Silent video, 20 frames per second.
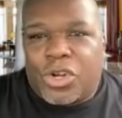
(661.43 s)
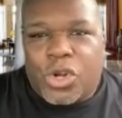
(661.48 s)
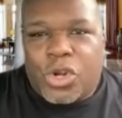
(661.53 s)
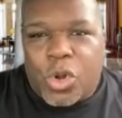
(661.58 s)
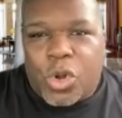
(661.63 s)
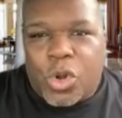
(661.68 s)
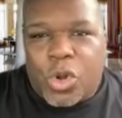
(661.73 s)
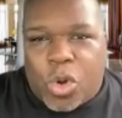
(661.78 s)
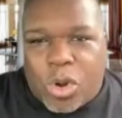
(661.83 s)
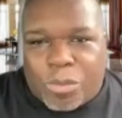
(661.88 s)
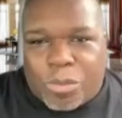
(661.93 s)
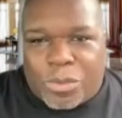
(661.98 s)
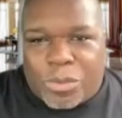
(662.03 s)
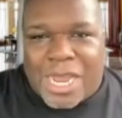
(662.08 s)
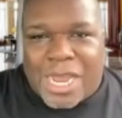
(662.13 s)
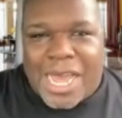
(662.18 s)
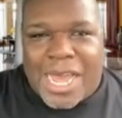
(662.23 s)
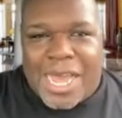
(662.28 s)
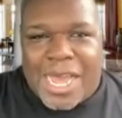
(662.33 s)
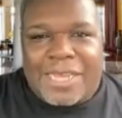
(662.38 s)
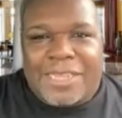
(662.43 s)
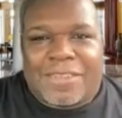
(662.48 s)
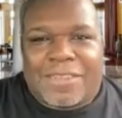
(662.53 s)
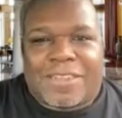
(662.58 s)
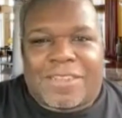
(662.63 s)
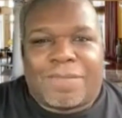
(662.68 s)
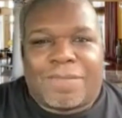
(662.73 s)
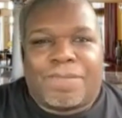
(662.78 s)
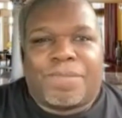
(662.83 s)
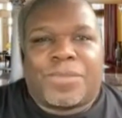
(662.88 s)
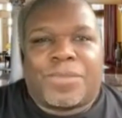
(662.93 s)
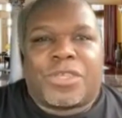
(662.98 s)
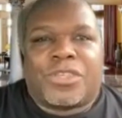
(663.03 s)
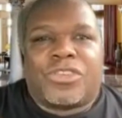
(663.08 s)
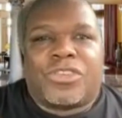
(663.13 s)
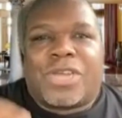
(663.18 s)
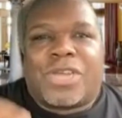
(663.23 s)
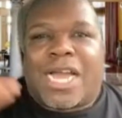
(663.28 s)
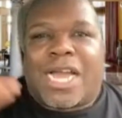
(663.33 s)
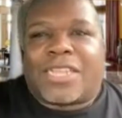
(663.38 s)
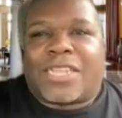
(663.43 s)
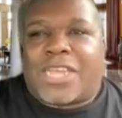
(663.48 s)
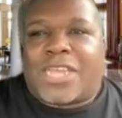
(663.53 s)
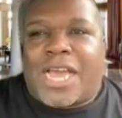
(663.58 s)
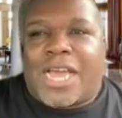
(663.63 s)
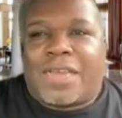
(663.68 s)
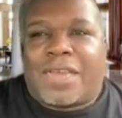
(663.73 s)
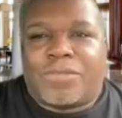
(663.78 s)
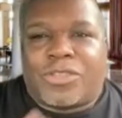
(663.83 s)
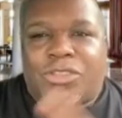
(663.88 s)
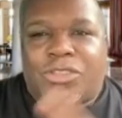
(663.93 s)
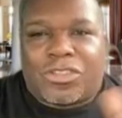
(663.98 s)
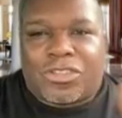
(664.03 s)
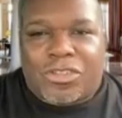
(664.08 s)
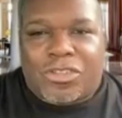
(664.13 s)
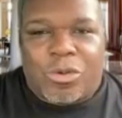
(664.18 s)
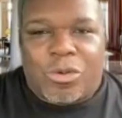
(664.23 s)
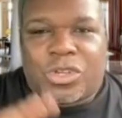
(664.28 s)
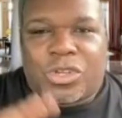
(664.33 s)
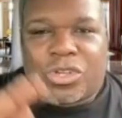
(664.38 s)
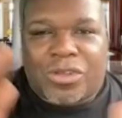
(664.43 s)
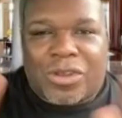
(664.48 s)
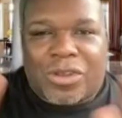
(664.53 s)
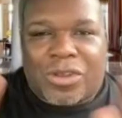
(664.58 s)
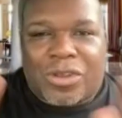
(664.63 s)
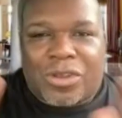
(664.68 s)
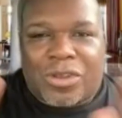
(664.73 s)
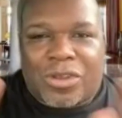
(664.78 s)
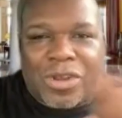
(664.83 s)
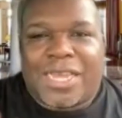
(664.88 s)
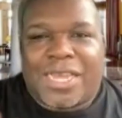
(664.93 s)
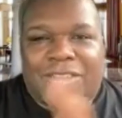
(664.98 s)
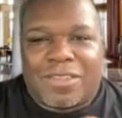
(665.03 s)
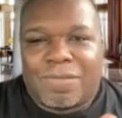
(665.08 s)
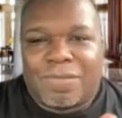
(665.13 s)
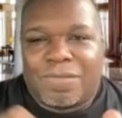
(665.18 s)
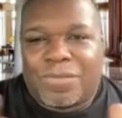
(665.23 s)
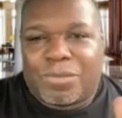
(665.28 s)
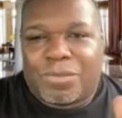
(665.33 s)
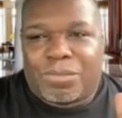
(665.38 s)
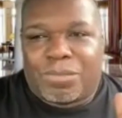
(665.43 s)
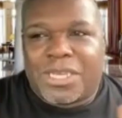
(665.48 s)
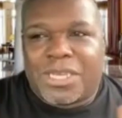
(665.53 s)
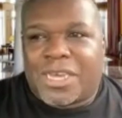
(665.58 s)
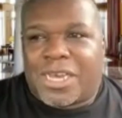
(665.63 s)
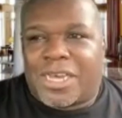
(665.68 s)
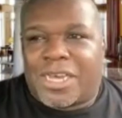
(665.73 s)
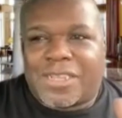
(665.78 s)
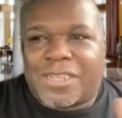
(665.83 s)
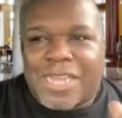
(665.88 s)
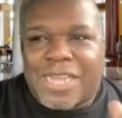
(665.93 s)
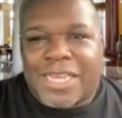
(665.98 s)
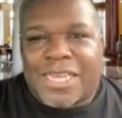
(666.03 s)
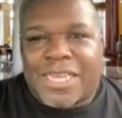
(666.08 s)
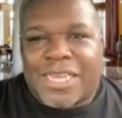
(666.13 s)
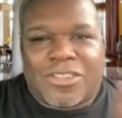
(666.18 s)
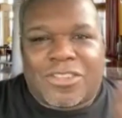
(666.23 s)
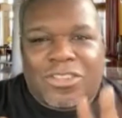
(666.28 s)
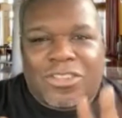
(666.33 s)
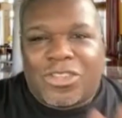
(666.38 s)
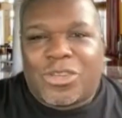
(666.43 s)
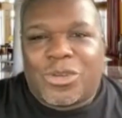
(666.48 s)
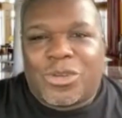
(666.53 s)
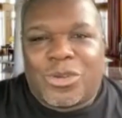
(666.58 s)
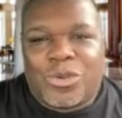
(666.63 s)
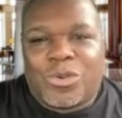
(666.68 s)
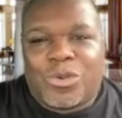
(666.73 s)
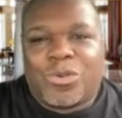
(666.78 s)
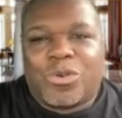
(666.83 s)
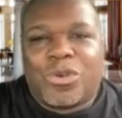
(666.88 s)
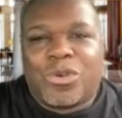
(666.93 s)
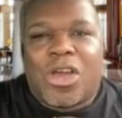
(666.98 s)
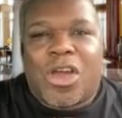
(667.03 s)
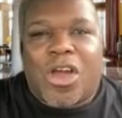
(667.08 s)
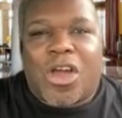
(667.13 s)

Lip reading: normalized, you got time to socialize because I guess your